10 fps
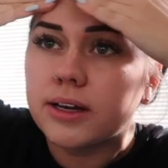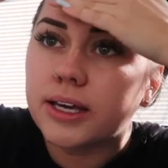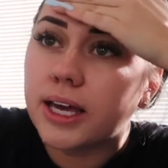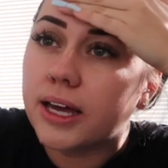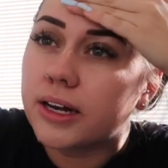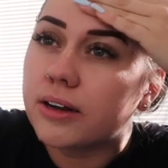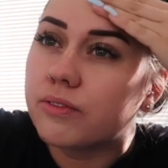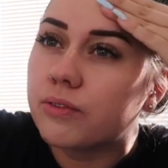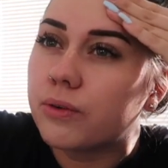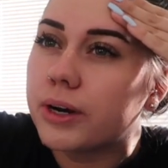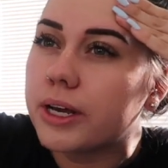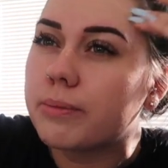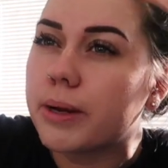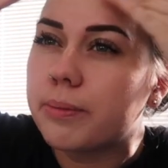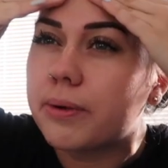Again, avoiding
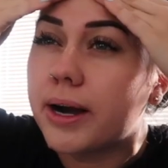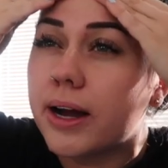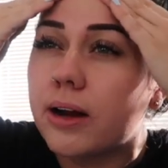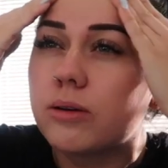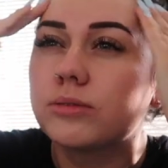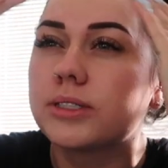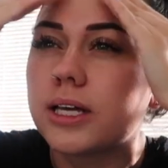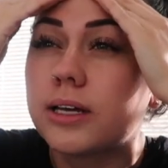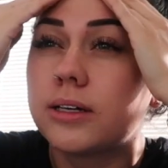my brows.